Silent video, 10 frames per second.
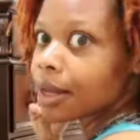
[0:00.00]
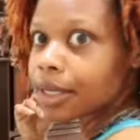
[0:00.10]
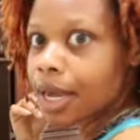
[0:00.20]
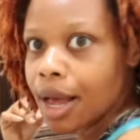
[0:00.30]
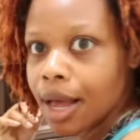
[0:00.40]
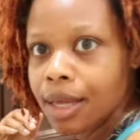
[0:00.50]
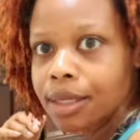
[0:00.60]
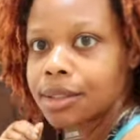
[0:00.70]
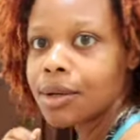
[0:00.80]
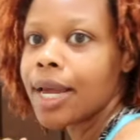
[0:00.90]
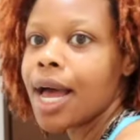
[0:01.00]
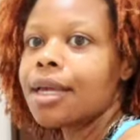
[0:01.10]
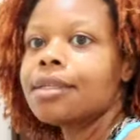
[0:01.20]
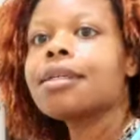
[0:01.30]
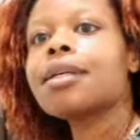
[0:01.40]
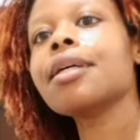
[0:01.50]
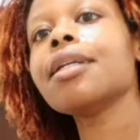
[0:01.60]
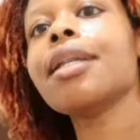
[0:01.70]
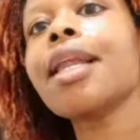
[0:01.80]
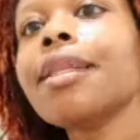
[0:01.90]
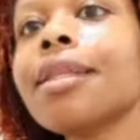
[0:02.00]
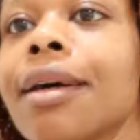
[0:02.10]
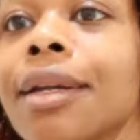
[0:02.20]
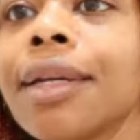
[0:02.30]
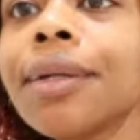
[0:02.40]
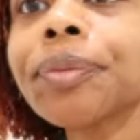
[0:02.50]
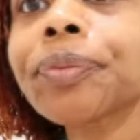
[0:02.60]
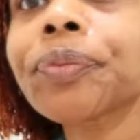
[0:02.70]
Yeah, so it has a good length on it.